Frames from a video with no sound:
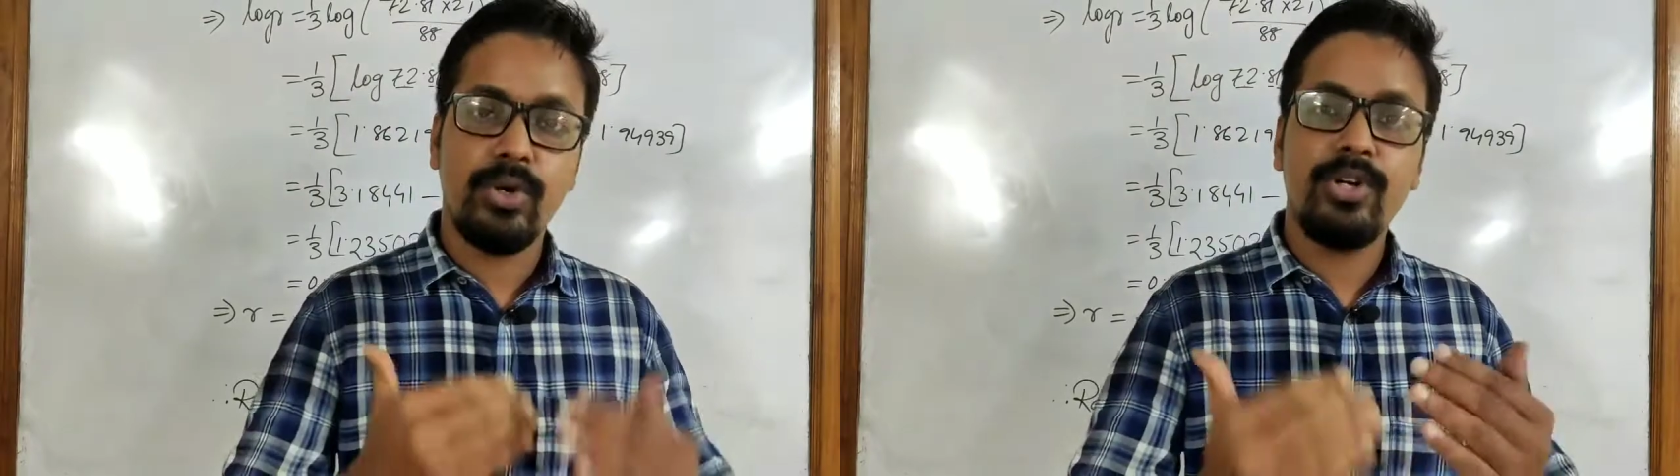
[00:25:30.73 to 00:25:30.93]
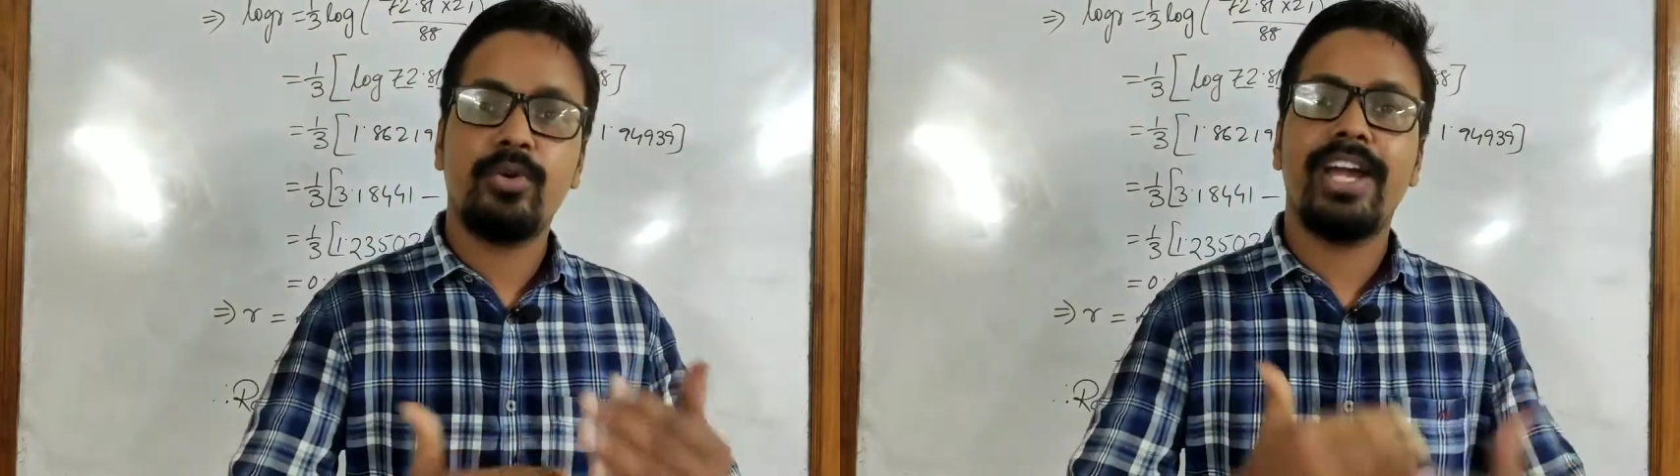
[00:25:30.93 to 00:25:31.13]

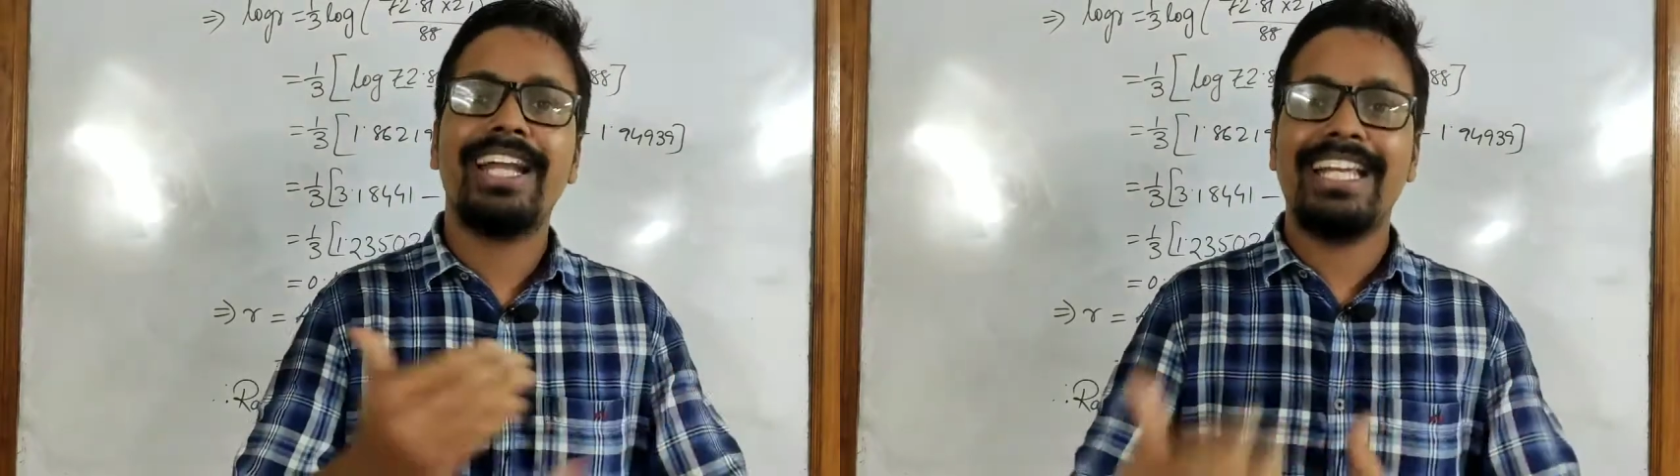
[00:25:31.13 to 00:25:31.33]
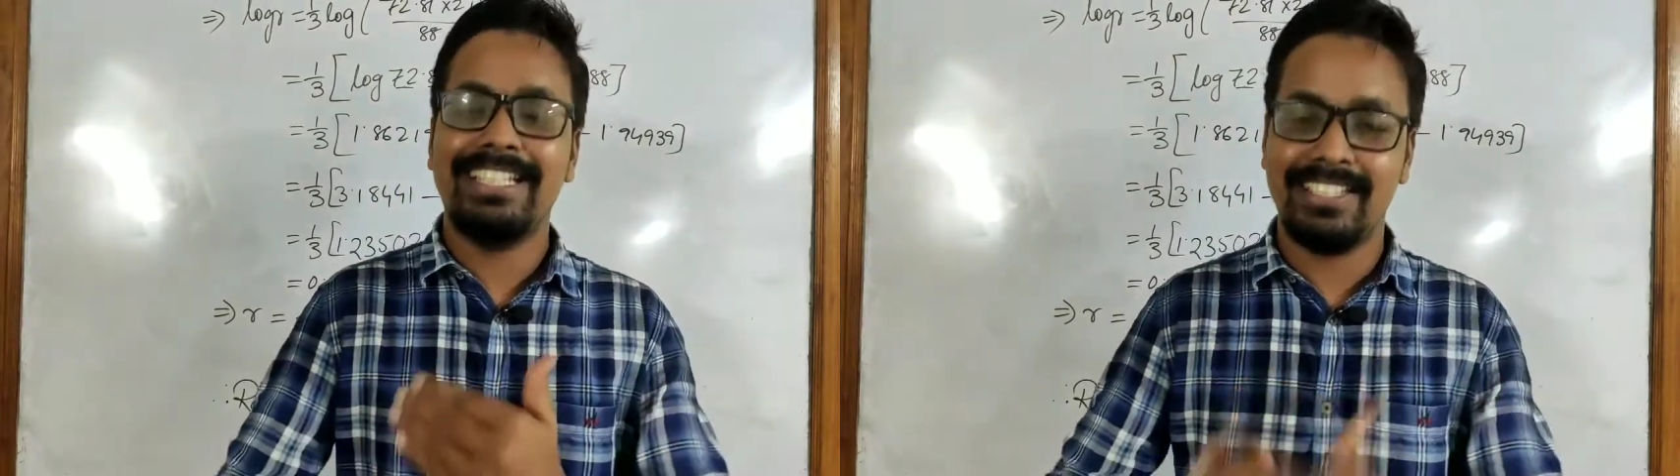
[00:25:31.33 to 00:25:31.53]
going to
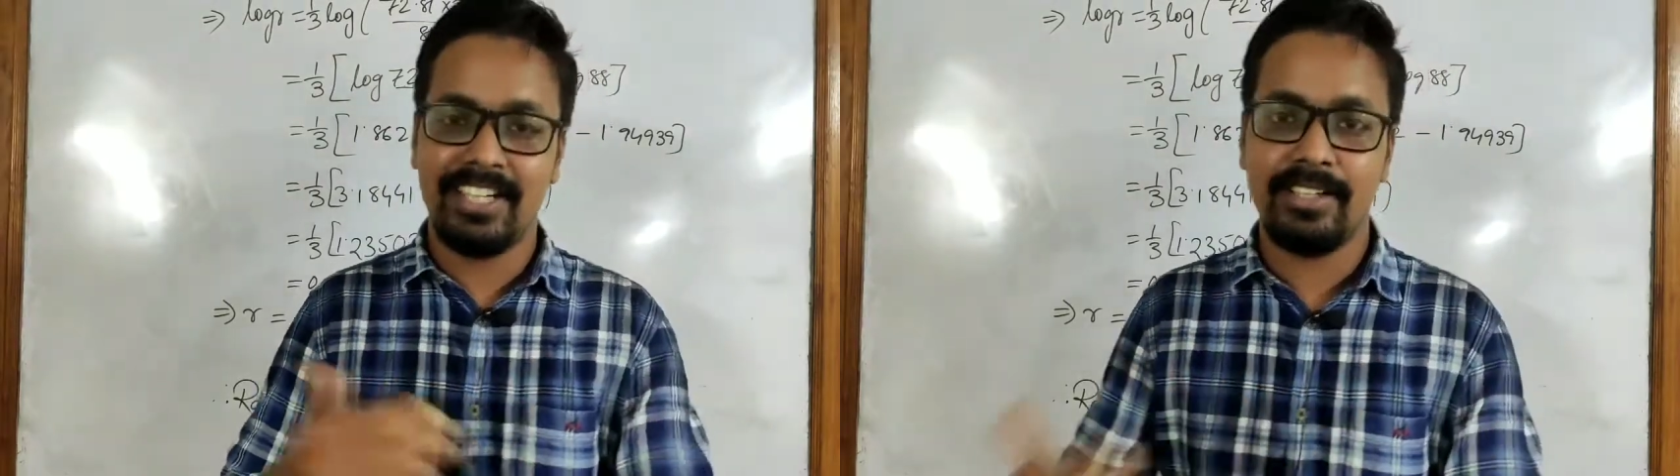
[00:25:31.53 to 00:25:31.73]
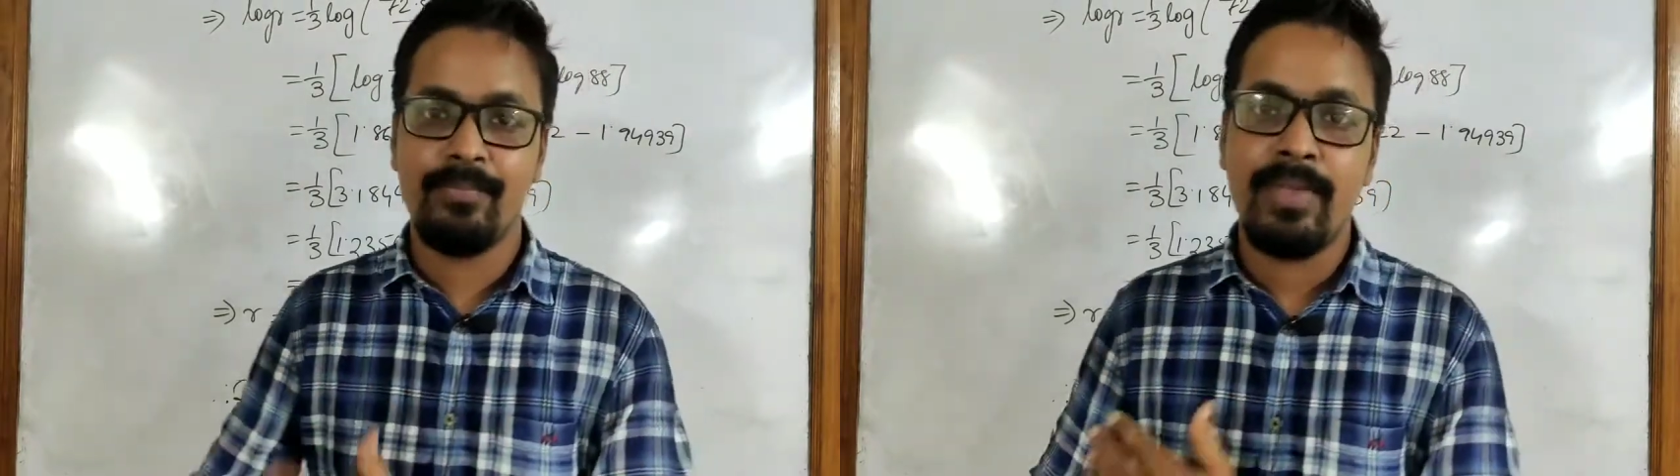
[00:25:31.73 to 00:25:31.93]
get
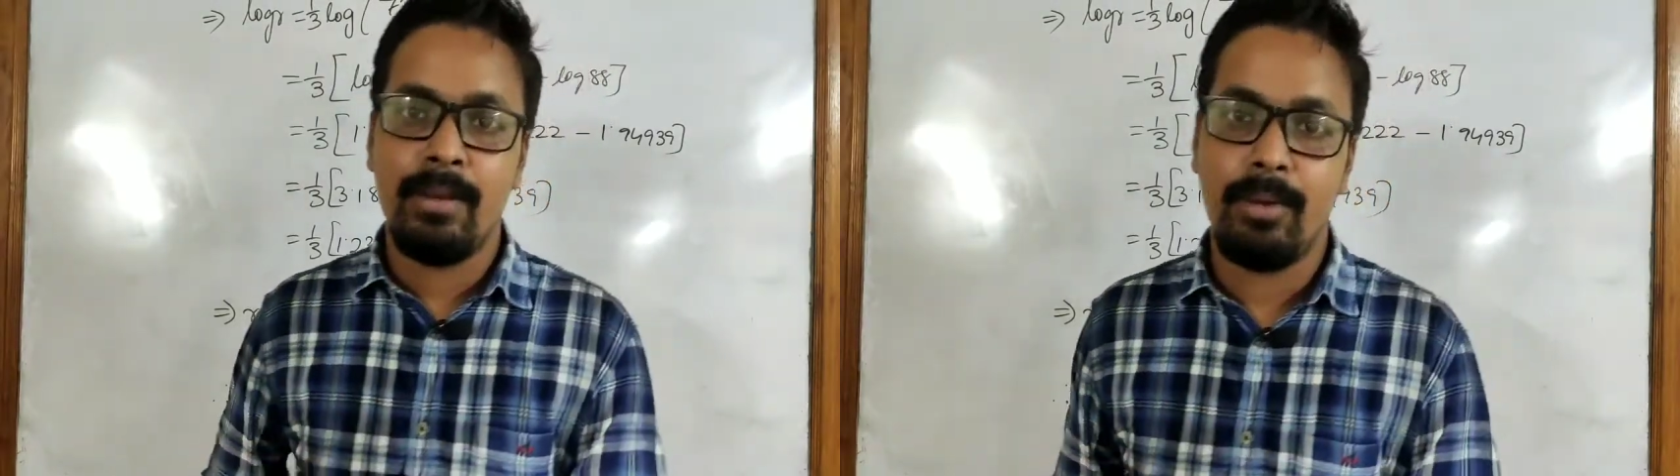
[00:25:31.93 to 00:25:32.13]
easier.